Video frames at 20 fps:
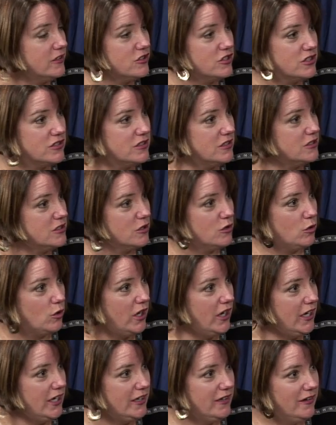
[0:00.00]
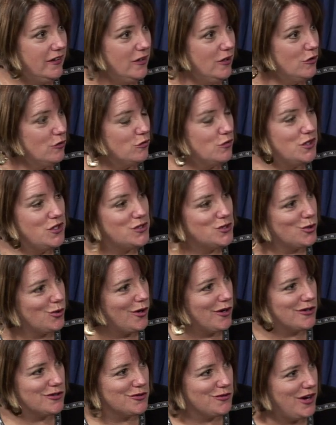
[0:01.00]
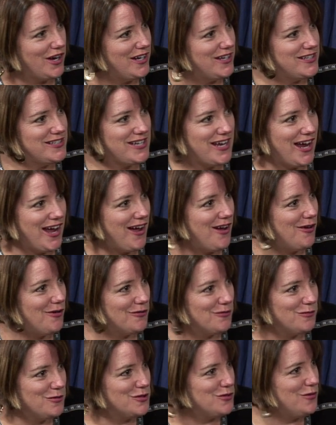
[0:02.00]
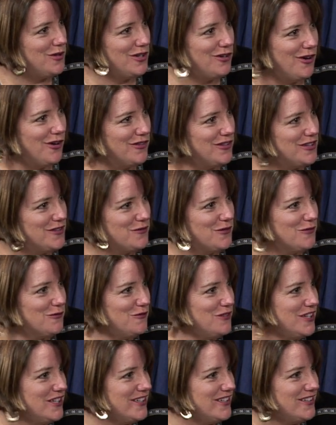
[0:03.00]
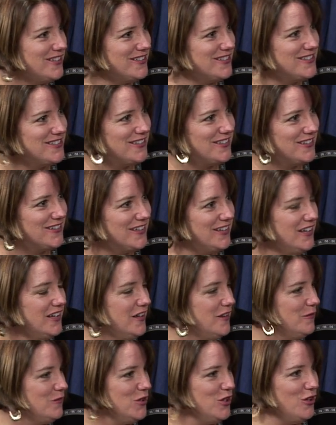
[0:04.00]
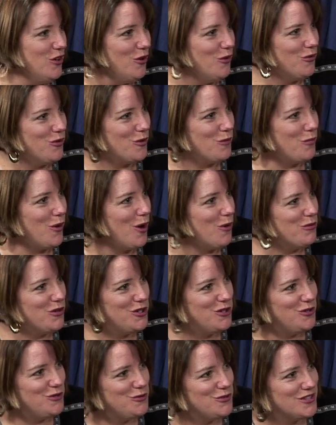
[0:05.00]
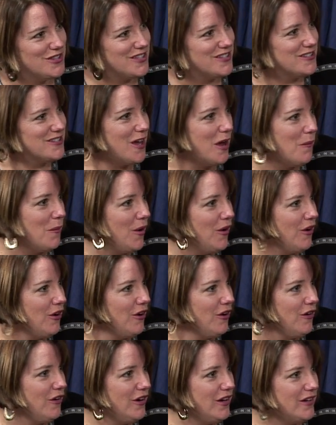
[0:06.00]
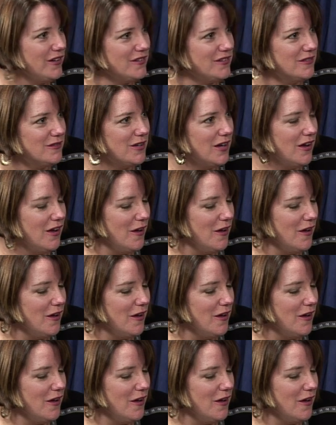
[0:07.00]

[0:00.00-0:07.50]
just such a great resource right in town between all the different fields and, you know, their barbecues in the summer and,